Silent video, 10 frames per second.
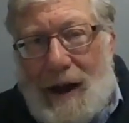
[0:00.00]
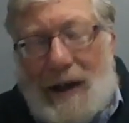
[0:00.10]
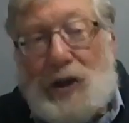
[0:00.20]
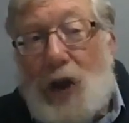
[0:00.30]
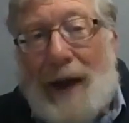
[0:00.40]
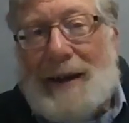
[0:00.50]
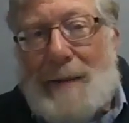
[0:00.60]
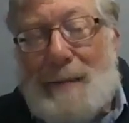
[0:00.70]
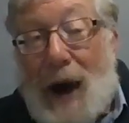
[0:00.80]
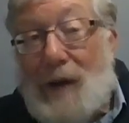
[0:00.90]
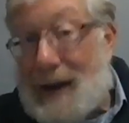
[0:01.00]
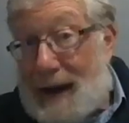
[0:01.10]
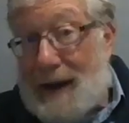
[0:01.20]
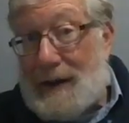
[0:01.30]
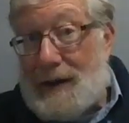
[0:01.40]
He's talking about
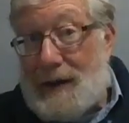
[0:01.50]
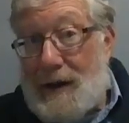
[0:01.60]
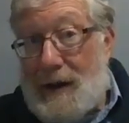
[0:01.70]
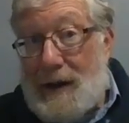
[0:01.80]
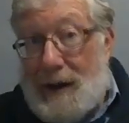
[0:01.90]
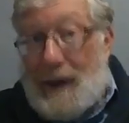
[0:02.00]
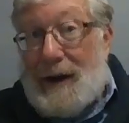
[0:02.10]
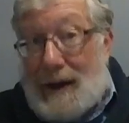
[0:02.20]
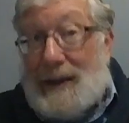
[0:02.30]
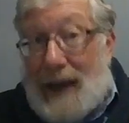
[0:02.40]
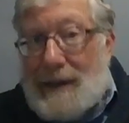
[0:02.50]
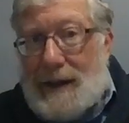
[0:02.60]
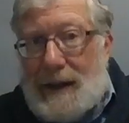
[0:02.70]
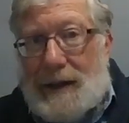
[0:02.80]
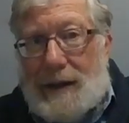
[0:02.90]
his
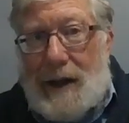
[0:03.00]
intestines